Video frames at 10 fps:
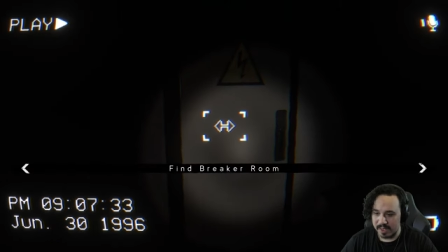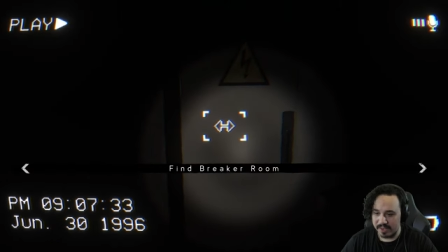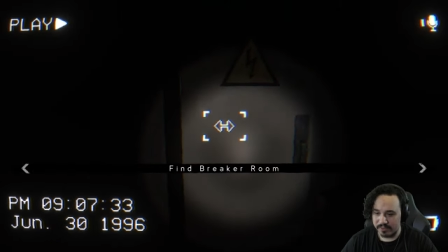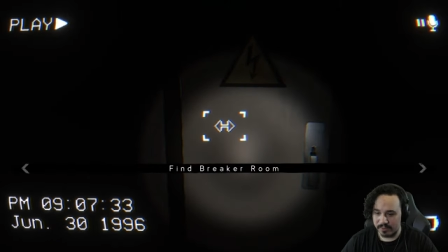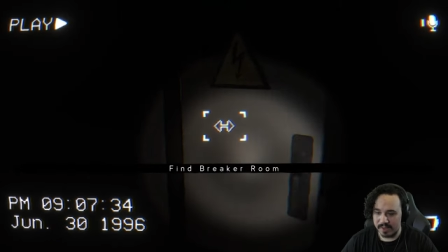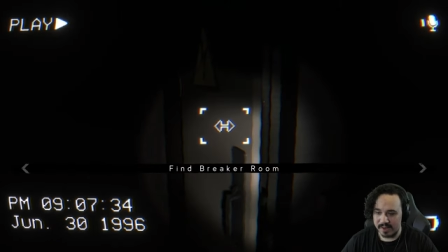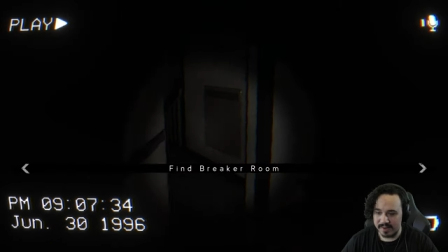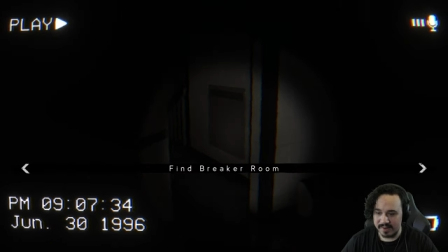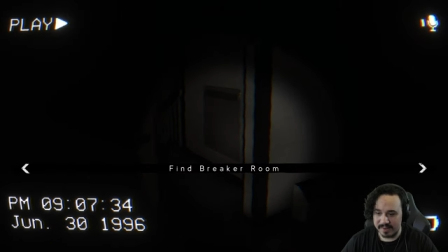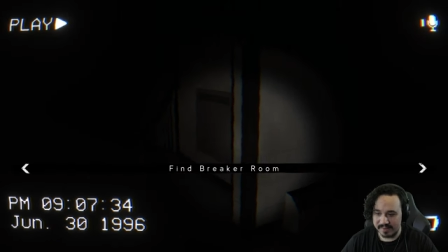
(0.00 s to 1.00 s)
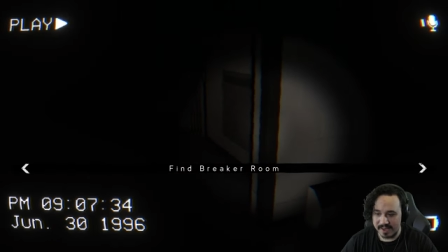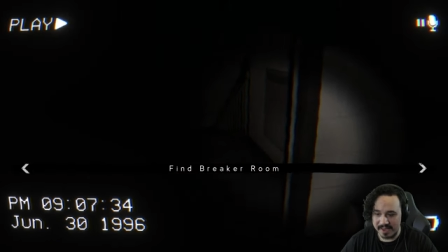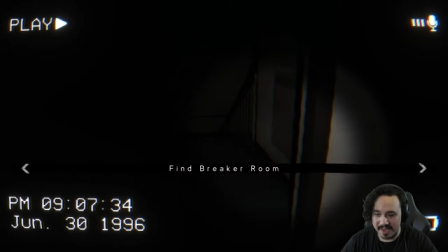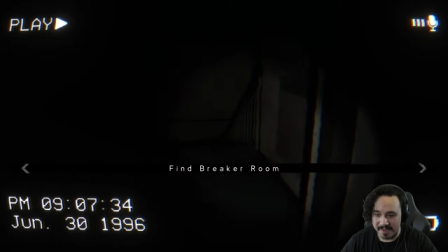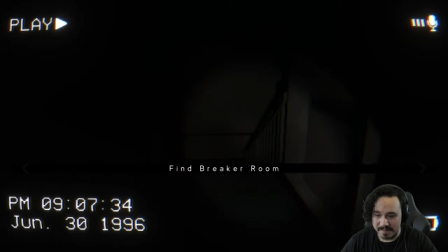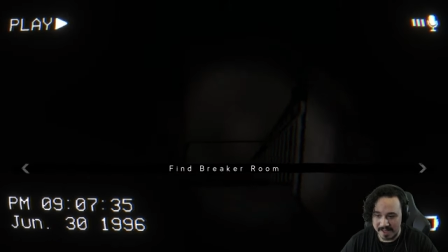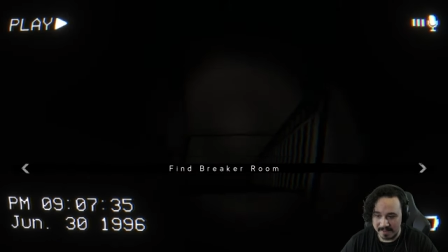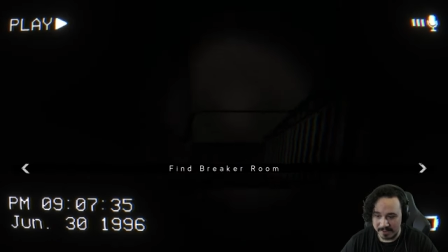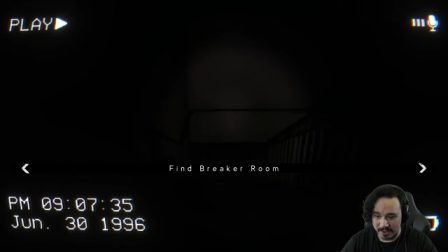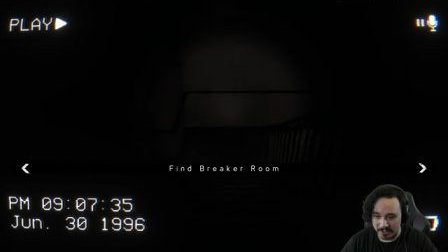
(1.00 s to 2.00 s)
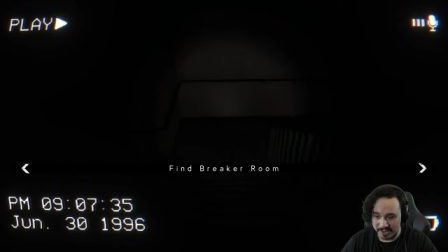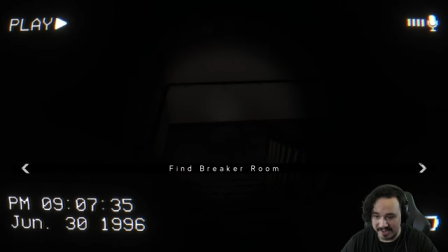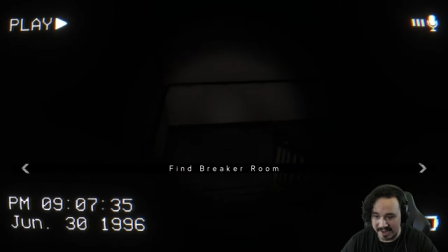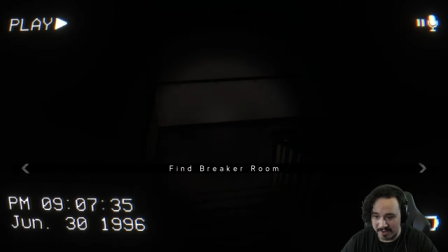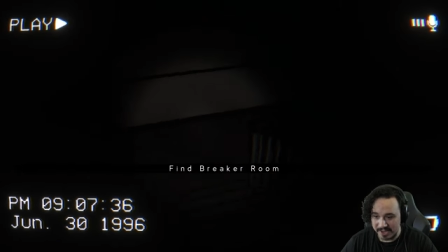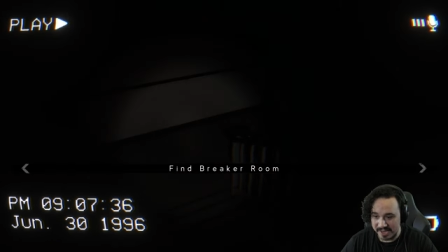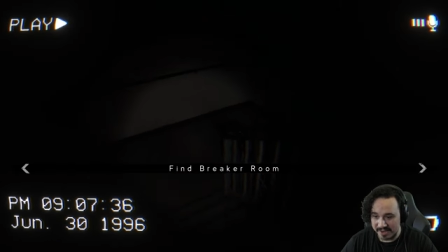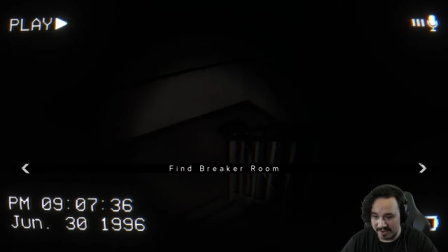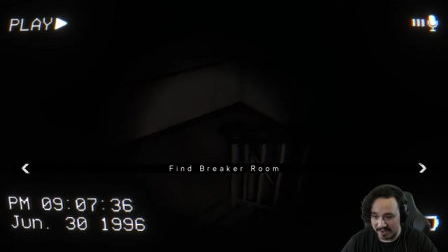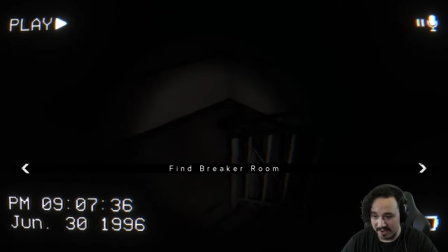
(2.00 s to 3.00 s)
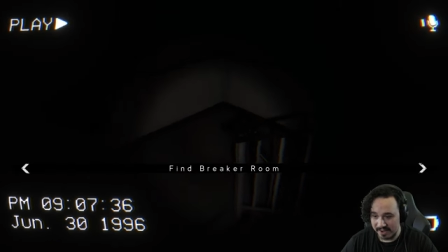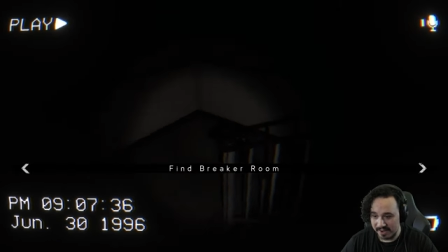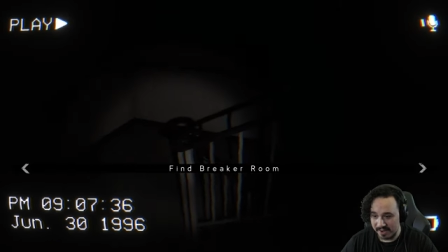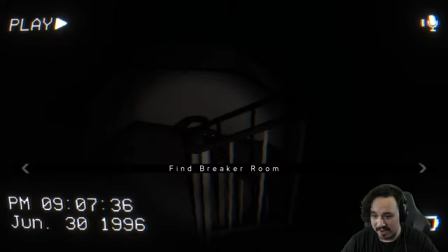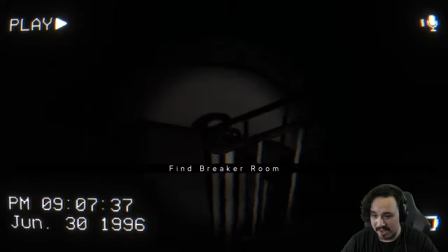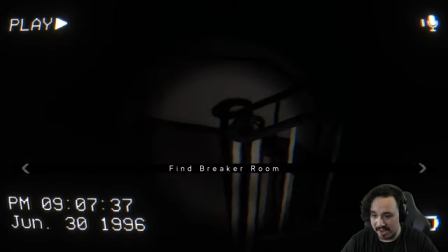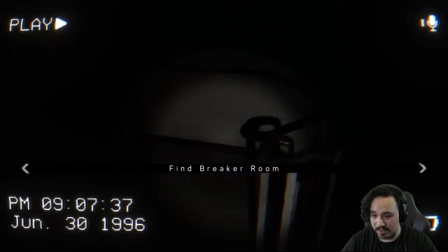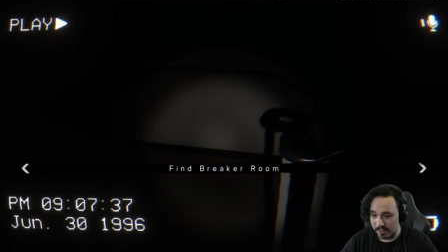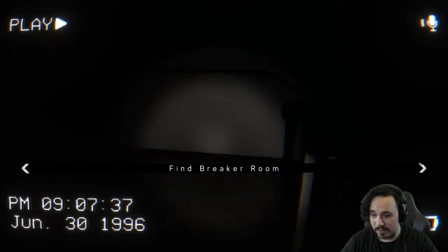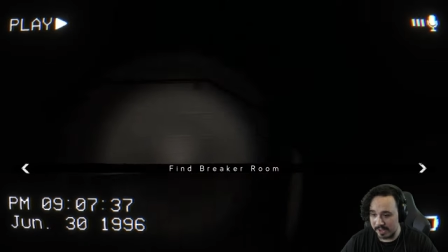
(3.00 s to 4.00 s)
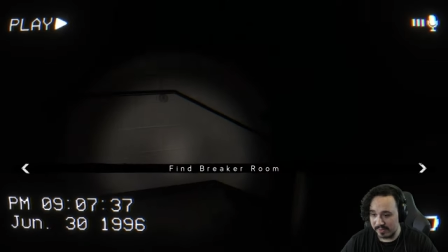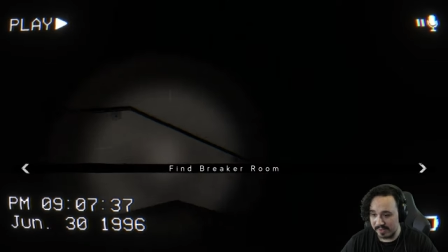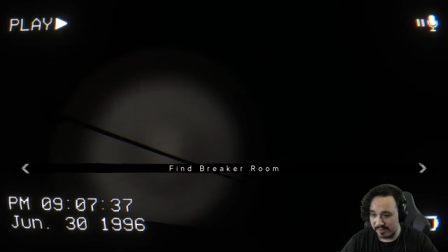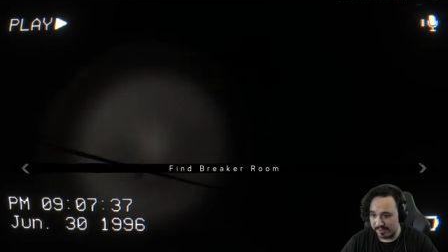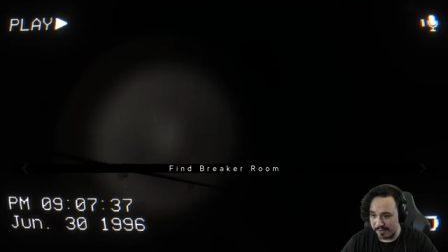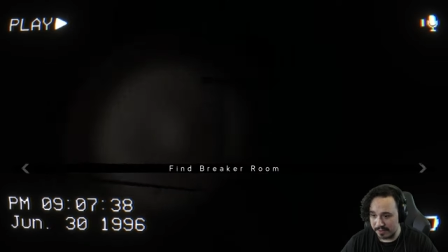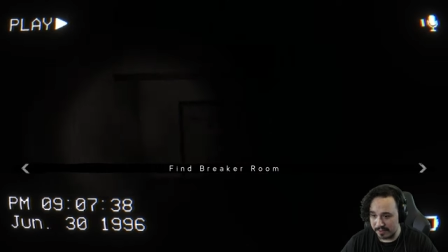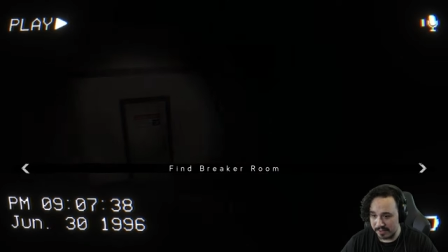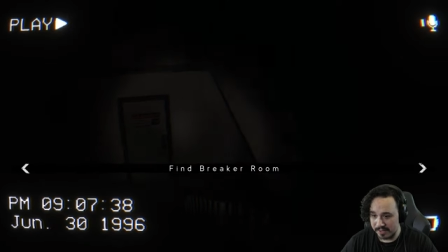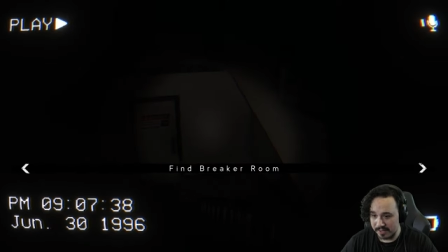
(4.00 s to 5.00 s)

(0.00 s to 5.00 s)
as reluctant as I am, I'm going down here. I don't know about this, y'all.